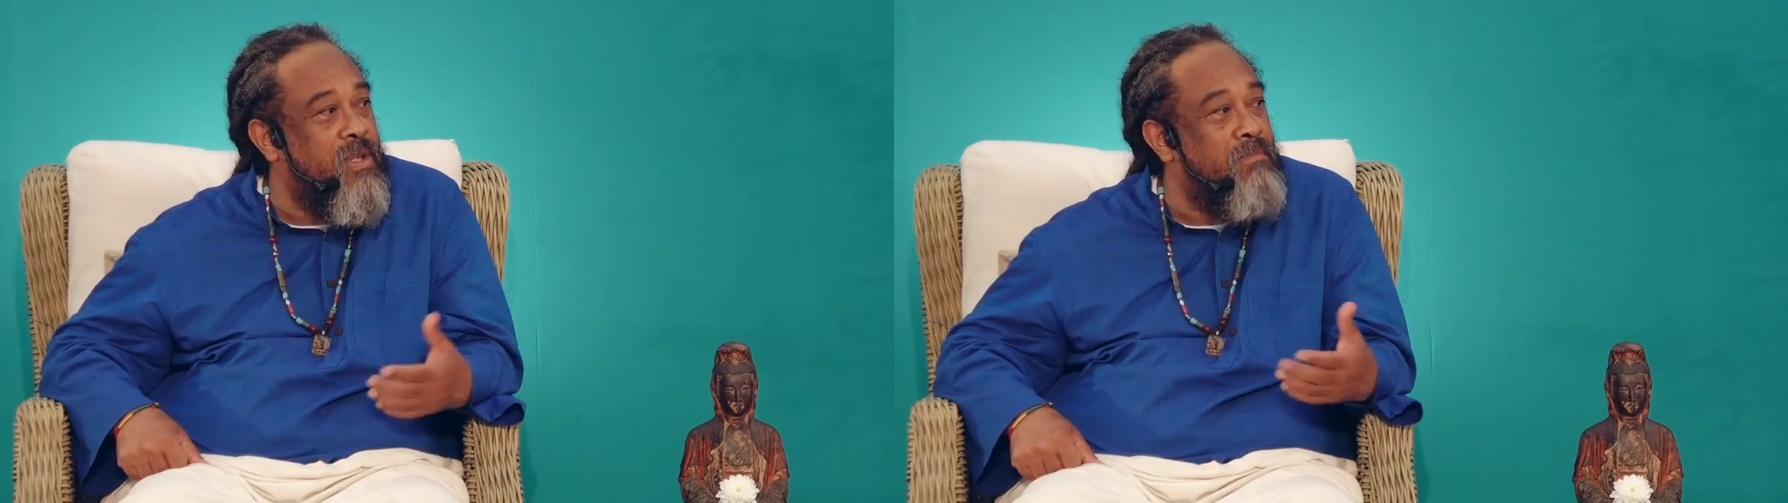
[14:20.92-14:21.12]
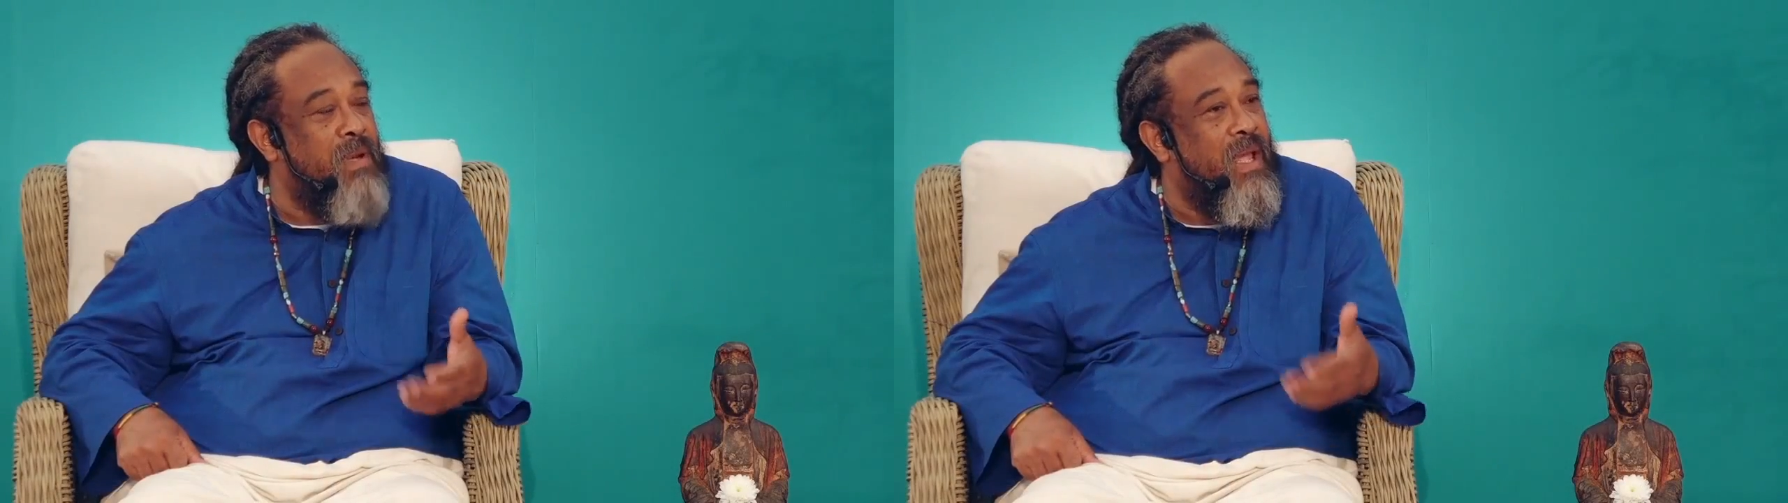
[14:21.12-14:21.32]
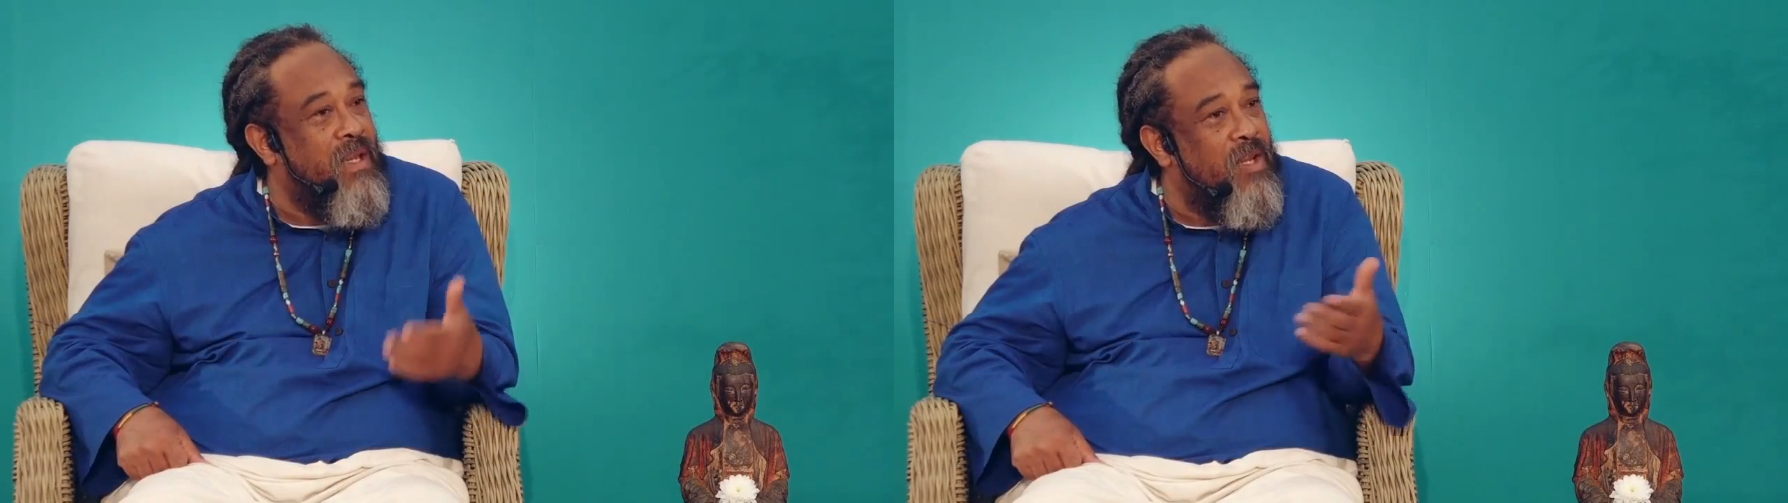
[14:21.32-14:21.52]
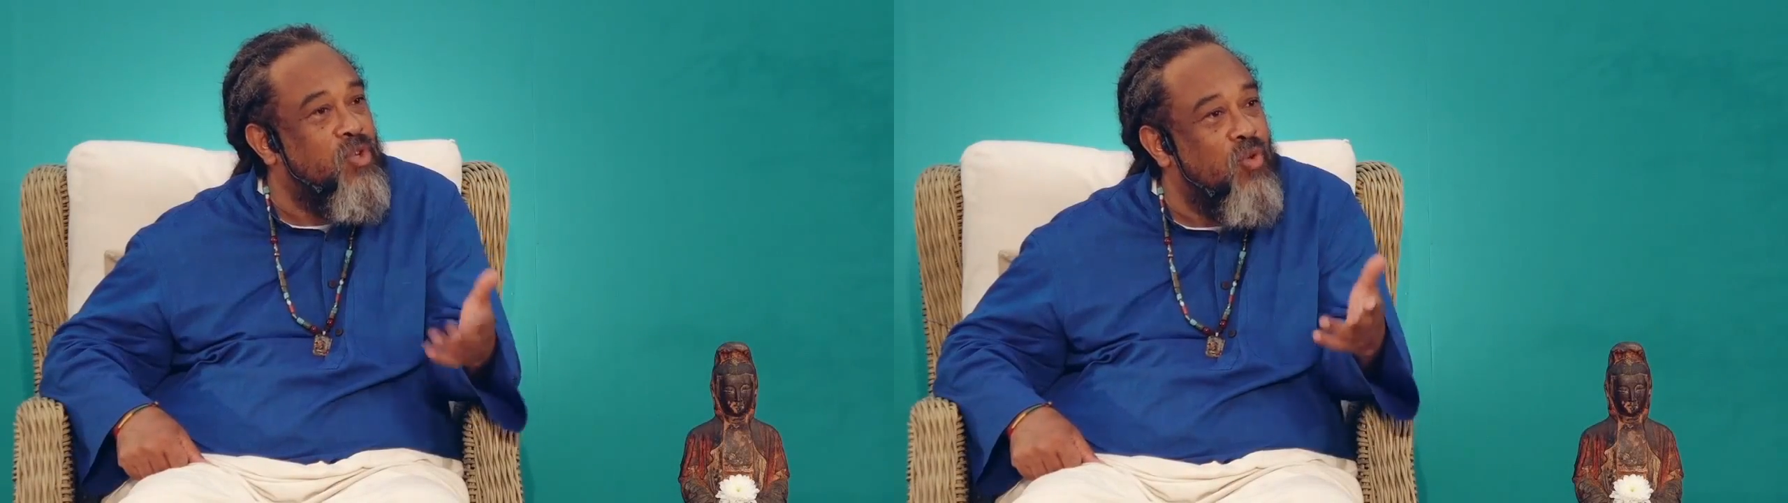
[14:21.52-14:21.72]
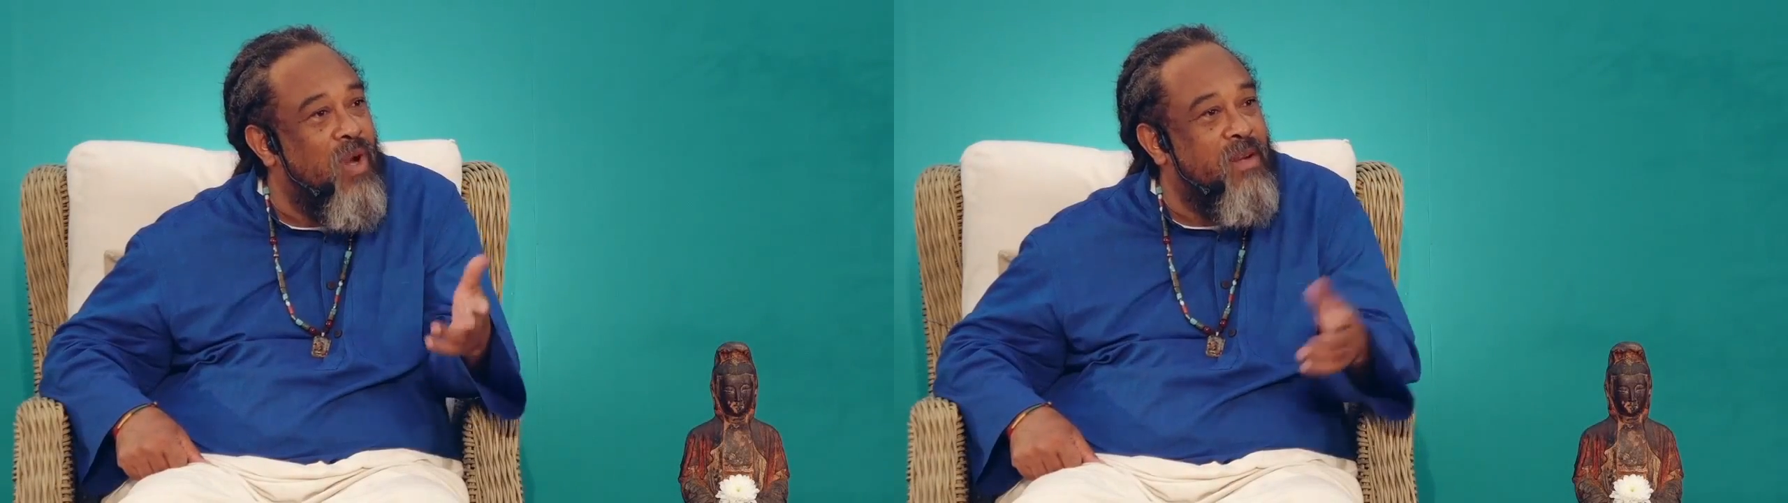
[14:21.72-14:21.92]
implying
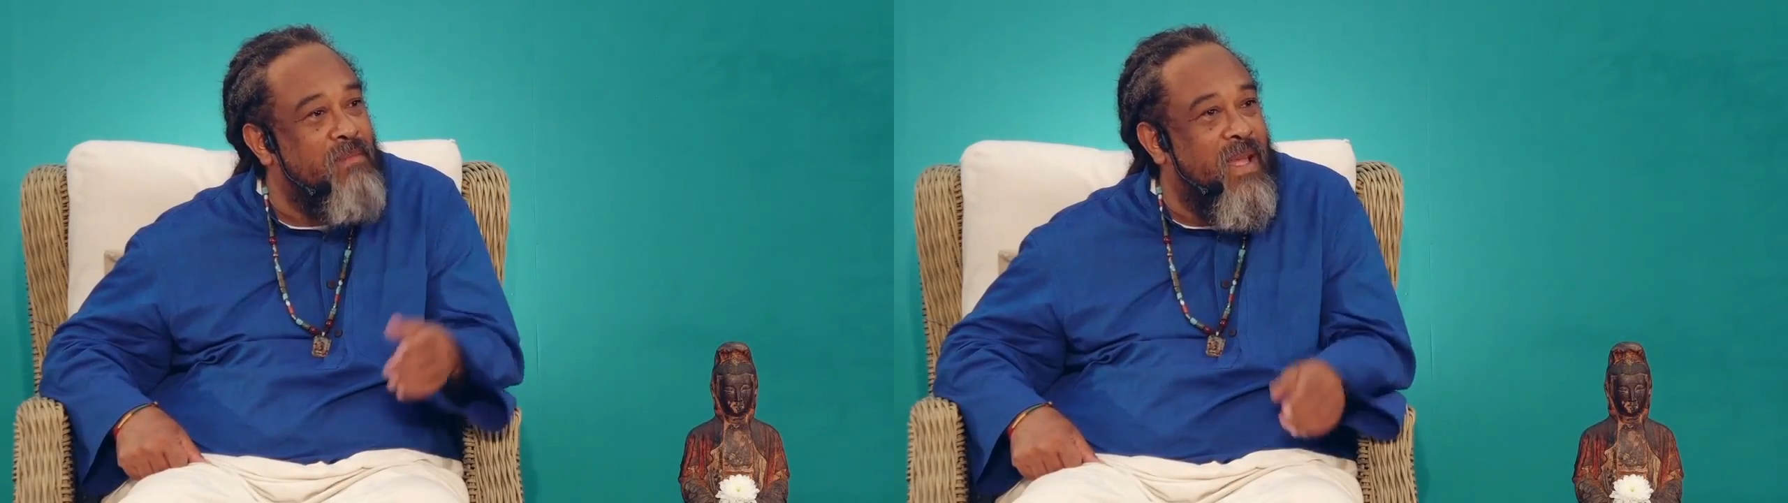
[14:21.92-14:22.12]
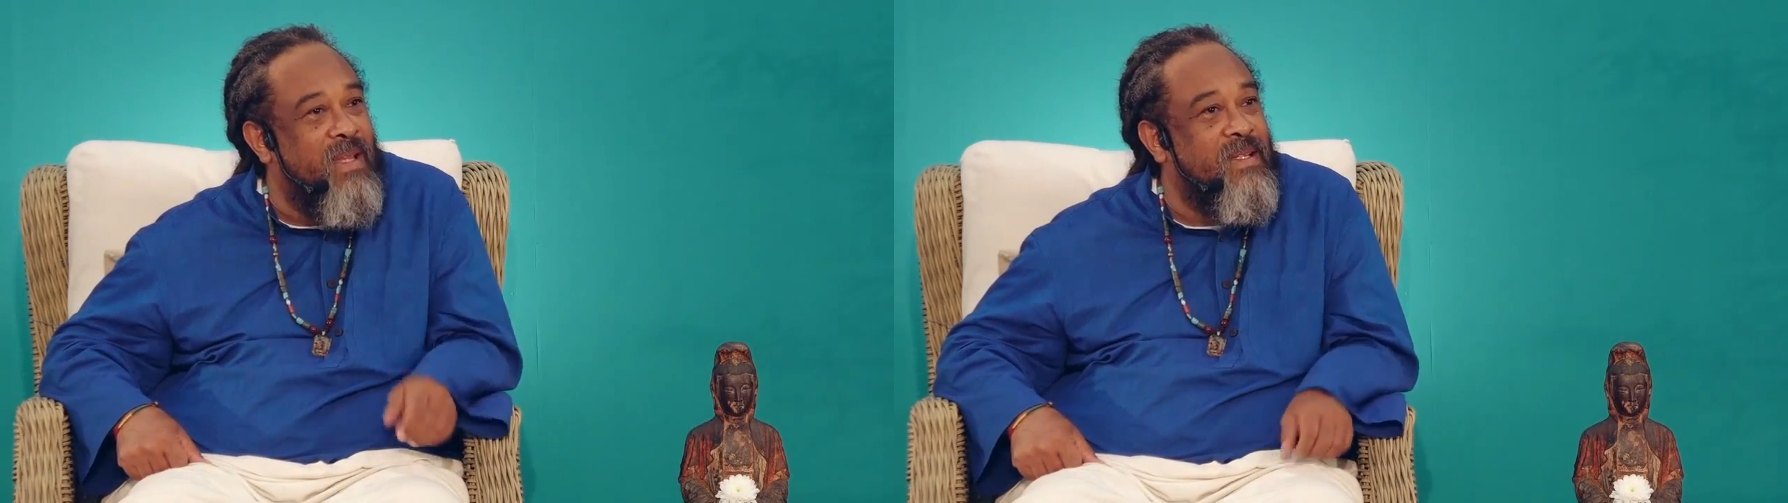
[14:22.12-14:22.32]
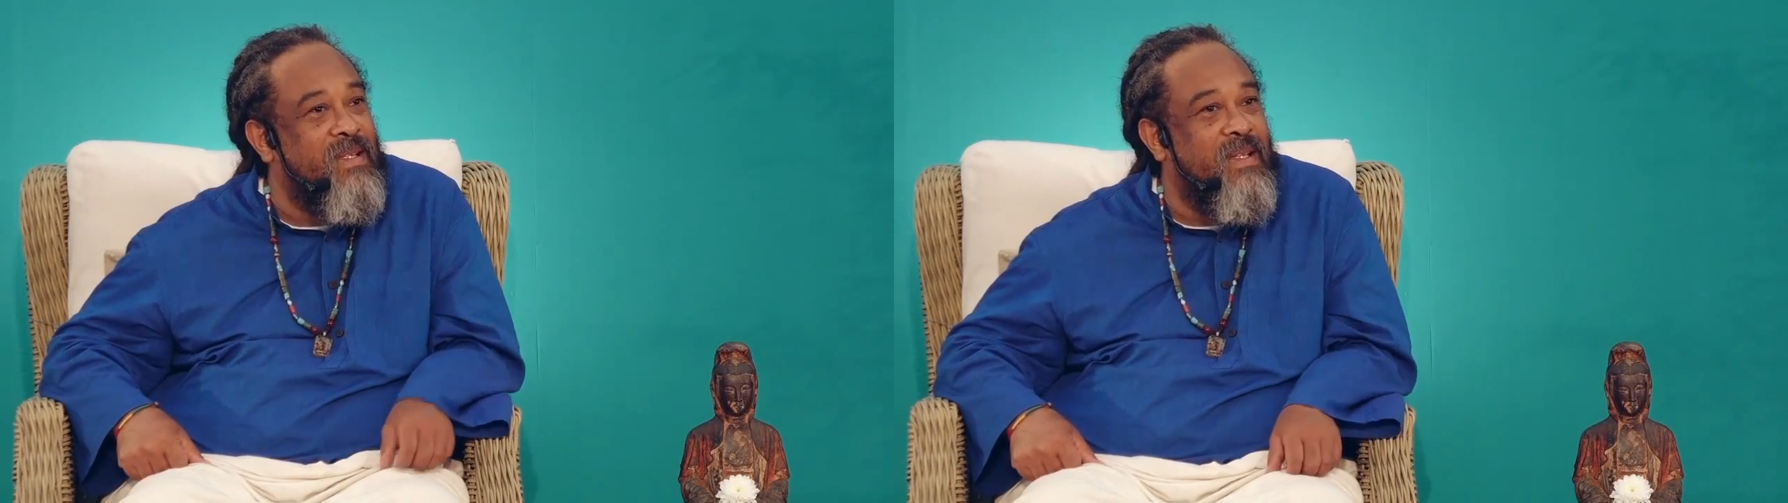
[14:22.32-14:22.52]
that you are the mind.